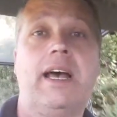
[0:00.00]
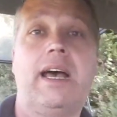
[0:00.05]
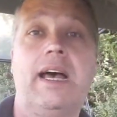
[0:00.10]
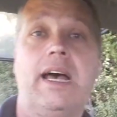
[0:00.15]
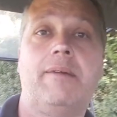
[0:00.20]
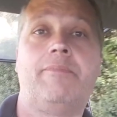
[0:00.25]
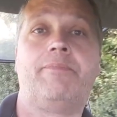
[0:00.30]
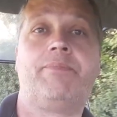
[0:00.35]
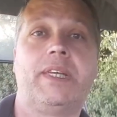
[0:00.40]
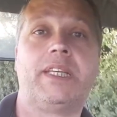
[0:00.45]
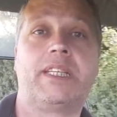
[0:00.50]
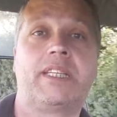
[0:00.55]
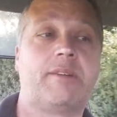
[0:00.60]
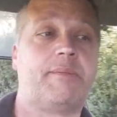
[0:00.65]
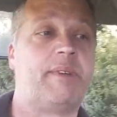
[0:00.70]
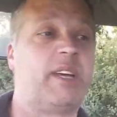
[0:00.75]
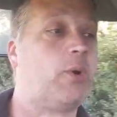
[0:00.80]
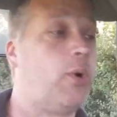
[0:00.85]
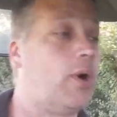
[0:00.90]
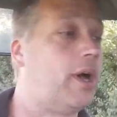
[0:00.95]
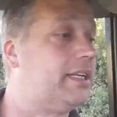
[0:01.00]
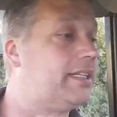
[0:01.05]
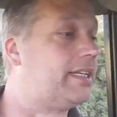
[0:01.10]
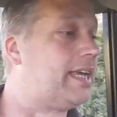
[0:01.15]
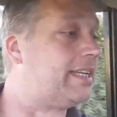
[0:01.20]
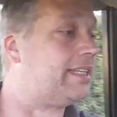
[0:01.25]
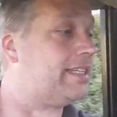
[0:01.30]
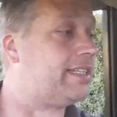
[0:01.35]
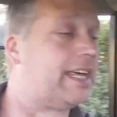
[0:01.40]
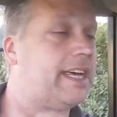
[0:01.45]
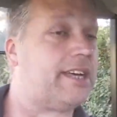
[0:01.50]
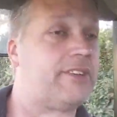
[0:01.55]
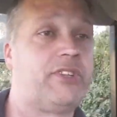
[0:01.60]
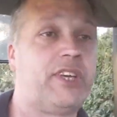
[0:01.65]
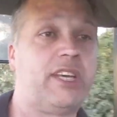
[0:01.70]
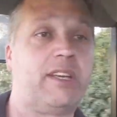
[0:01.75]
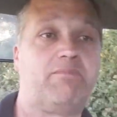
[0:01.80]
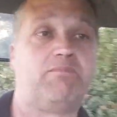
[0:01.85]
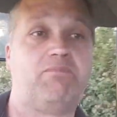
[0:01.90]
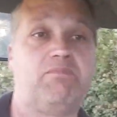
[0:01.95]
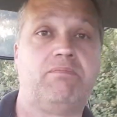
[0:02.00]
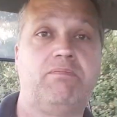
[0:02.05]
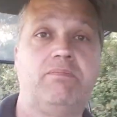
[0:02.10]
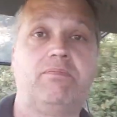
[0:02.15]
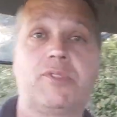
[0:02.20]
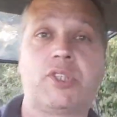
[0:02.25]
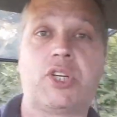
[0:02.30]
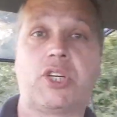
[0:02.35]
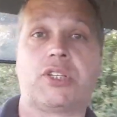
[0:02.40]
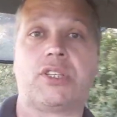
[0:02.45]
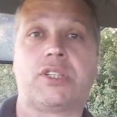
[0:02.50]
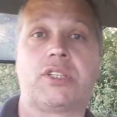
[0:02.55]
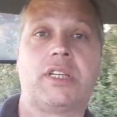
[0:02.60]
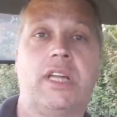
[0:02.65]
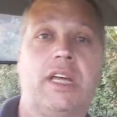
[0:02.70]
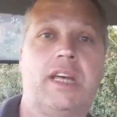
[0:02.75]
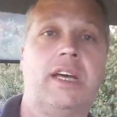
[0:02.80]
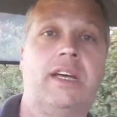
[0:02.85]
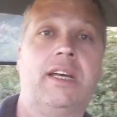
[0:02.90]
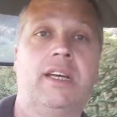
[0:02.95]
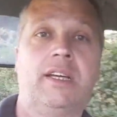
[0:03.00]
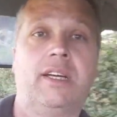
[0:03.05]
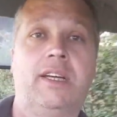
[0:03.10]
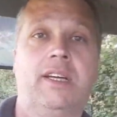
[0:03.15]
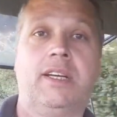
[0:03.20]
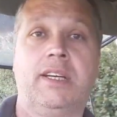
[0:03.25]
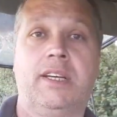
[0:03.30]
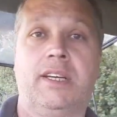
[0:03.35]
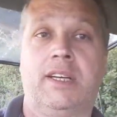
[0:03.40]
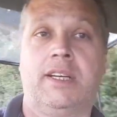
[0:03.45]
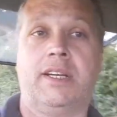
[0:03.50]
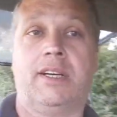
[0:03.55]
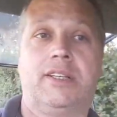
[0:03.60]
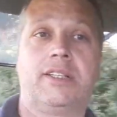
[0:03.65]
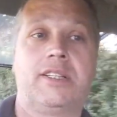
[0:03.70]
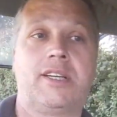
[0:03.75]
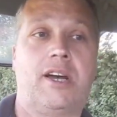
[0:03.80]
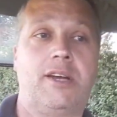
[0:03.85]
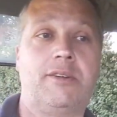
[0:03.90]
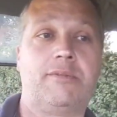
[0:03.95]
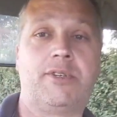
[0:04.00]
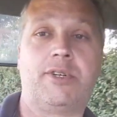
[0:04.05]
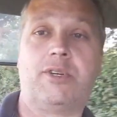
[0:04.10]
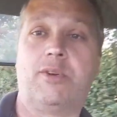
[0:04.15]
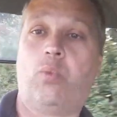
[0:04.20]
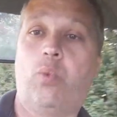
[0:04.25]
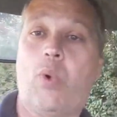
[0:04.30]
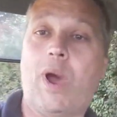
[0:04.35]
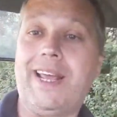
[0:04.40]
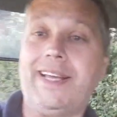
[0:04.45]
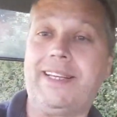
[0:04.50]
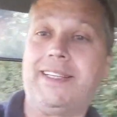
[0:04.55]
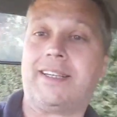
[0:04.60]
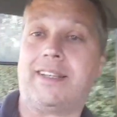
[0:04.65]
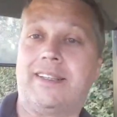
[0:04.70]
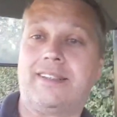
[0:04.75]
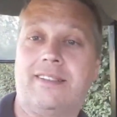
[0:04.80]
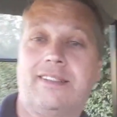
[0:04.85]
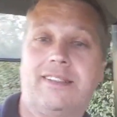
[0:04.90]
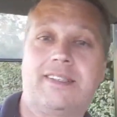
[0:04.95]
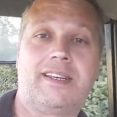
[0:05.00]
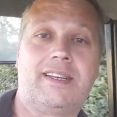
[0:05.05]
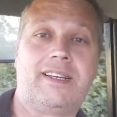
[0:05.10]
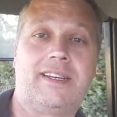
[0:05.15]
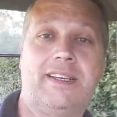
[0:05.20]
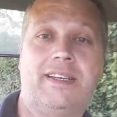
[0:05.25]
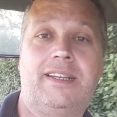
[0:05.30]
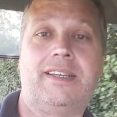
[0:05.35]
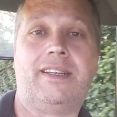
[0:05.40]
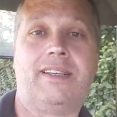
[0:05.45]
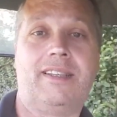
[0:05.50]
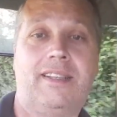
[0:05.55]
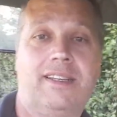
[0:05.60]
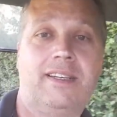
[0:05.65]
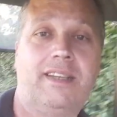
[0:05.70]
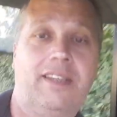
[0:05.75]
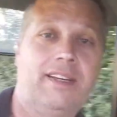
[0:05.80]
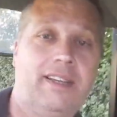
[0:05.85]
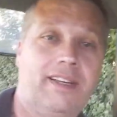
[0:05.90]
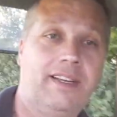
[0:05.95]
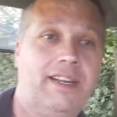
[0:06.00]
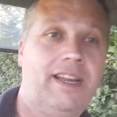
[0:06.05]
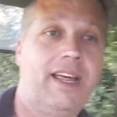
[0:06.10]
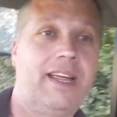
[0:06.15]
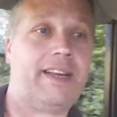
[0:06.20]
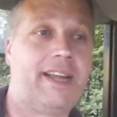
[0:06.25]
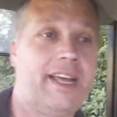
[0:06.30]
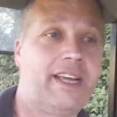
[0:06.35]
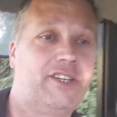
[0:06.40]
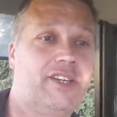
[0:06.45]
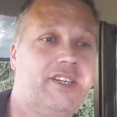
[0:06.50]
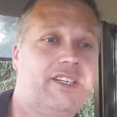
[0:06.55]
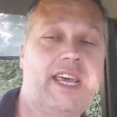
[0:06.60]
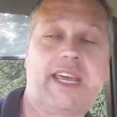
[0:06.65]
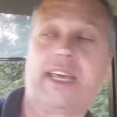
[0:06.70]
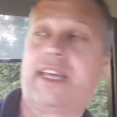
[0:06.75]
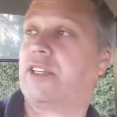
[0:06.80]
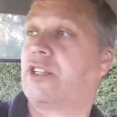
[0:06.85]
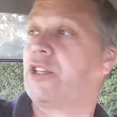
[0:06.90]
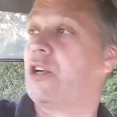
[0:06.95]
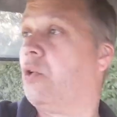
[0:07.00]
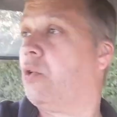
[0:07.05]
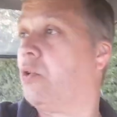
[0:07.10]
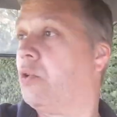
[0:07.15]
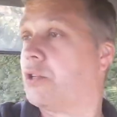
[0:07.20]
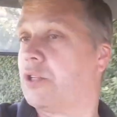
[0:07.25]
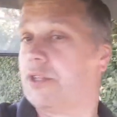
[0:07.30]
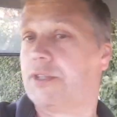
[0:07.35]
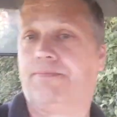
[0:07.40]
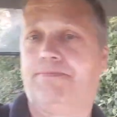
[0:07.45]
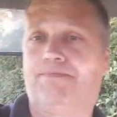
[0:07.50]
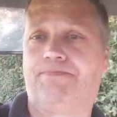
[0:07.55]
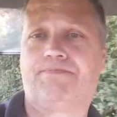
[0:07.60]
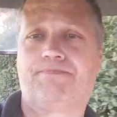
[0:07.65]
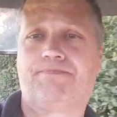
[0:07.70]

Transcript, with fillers: Um, it's going to be a quiet day today, I think. Just uh, time to wait and uh, let nature take its course.